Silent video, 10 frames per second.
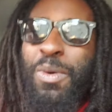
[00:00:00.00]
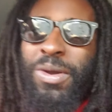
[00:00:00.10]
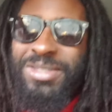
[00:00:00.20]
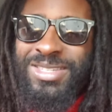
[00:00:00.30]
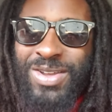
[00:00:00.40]

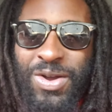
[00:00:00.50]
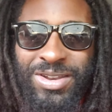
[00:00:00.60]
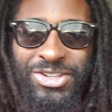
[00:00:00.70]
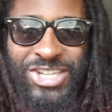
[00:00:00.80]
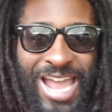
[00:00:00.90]
boys is
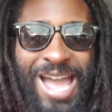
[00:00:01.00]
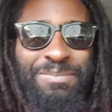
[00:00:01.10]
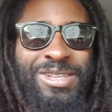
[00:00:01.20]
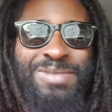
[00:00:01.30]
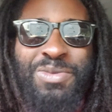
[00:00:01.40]
on the
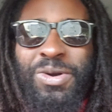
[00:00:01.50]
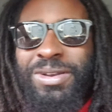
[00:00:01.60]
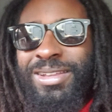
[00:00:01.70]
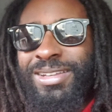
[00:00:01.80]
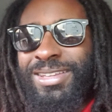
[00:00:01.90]
job this
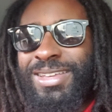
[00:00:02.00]
morning.